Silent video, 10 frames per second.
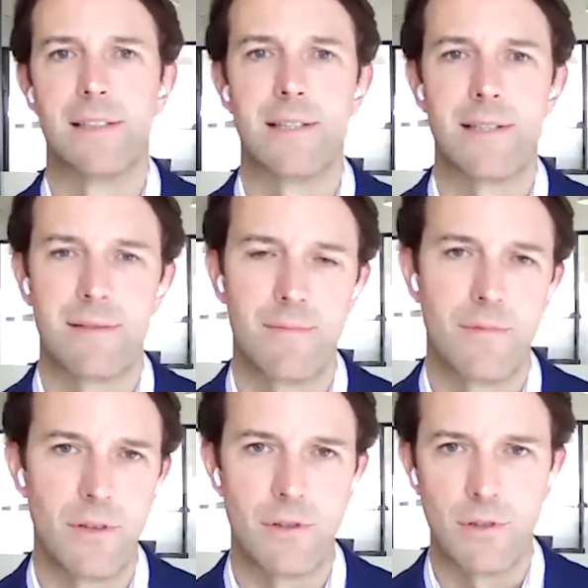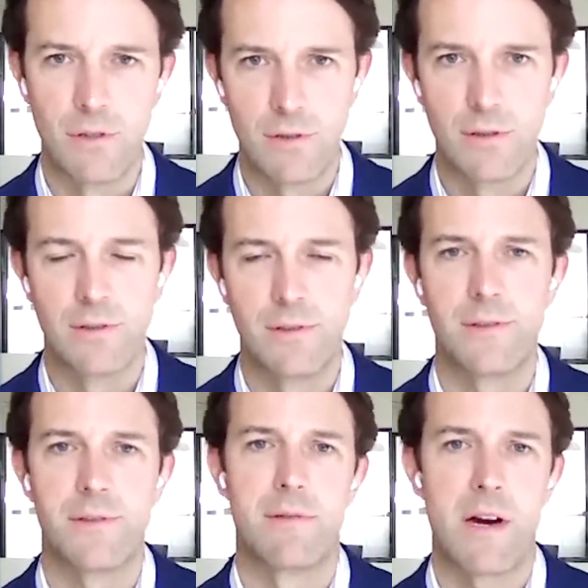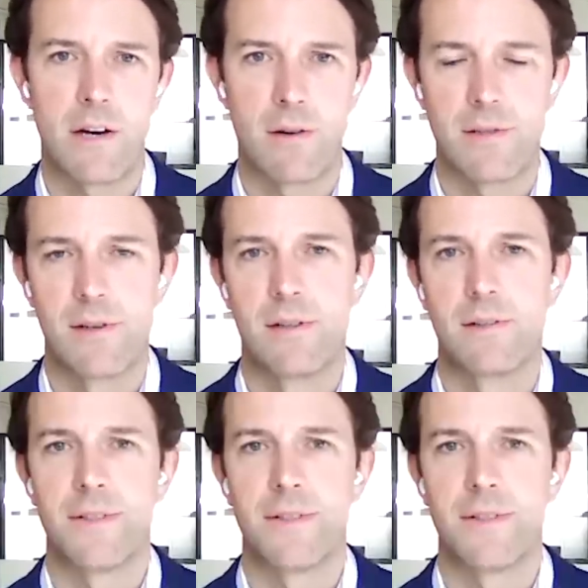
It's the Googles, the Microsofts,